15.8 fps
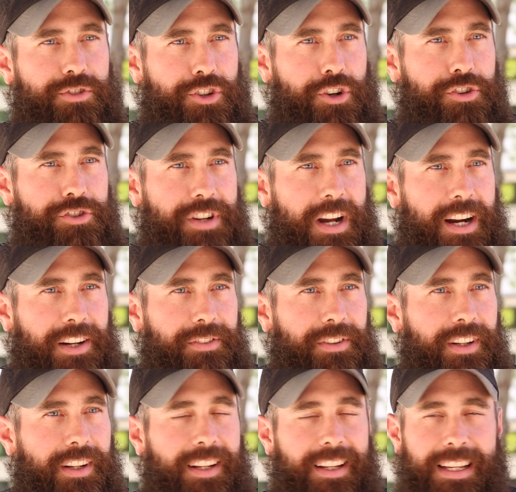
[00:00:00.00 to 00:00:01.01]
church
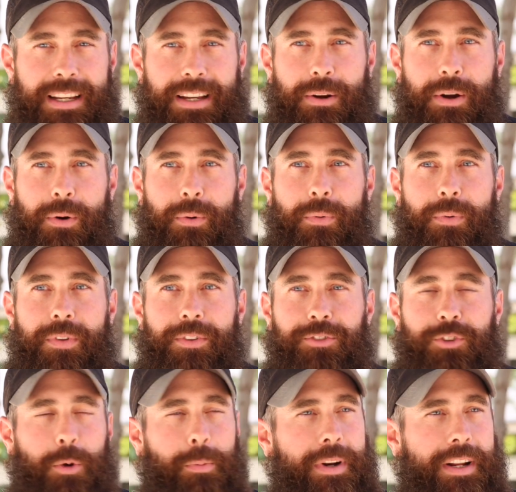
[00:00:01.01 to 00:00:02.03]
doctrine,
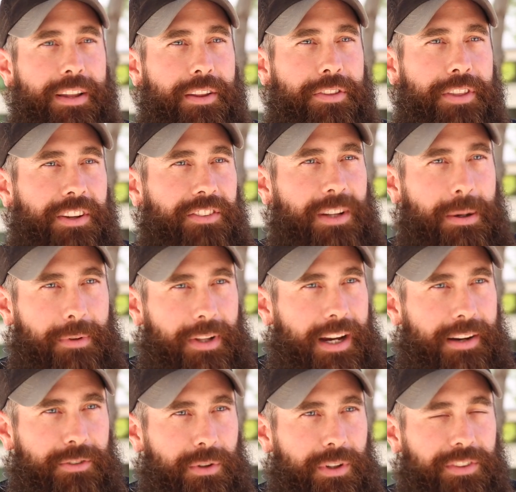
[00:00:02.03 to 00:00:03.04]
so many other things come
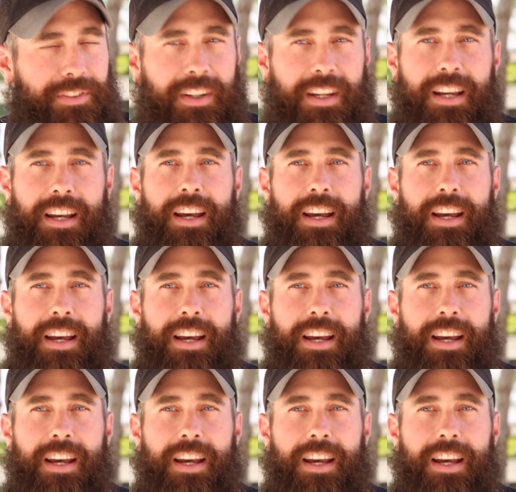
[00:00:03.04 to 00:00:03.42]
alive to us.